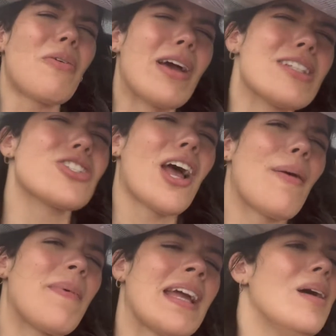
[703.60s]
went
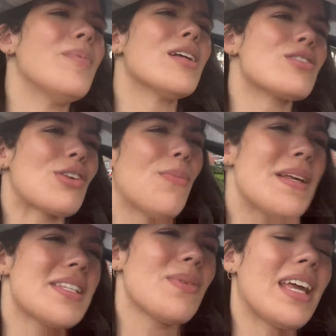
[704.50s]
shopping, but it's so
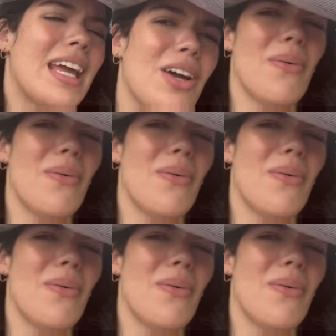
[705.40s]
busy we can't go